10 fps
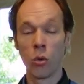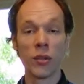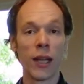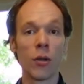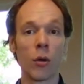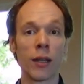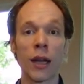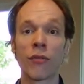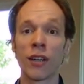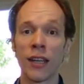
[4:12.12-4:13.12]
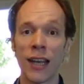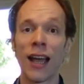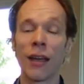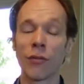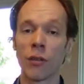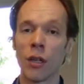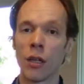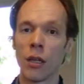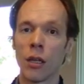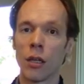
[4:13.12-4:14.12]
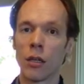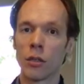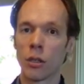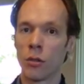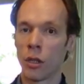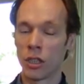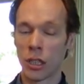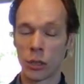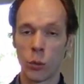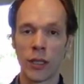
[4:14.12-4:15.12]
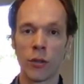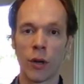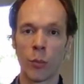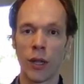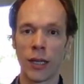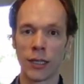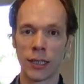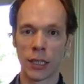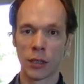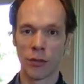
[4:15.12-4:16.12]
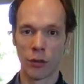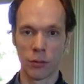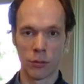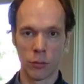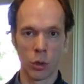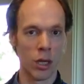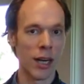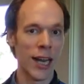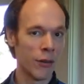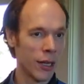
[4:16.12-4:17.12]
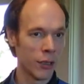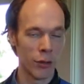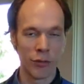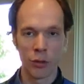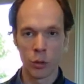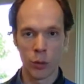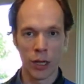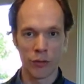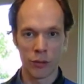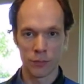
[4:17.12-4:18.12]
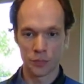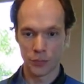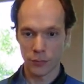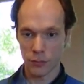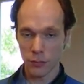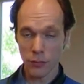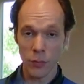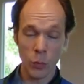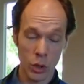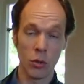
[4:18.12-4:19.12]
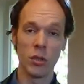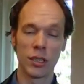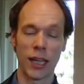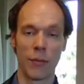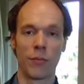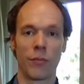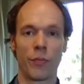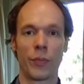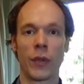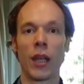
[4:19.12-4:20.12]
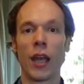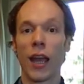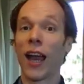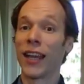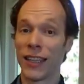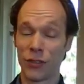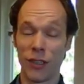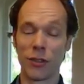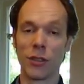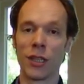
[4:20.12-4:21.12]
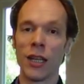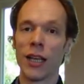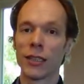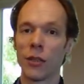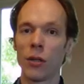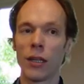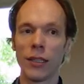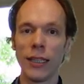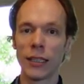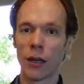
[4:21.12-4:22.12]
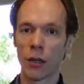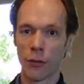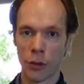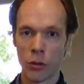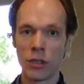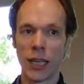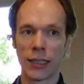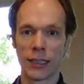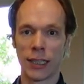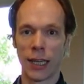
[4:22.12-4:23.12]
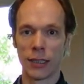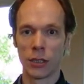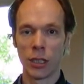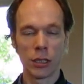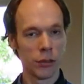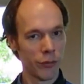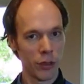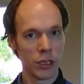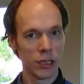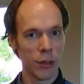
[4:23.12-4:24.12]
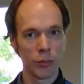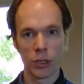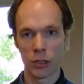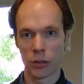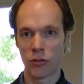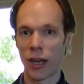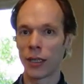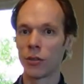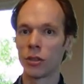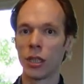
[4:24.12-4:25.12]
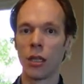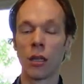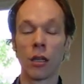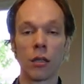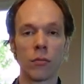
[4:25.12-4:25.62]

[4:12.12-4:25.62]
All day long, in everyday life. So not just when you are playing the saxophone or clarinet or flute, whatever, but all the time. And that's very good. So these are good exercises. Just first step, just try to see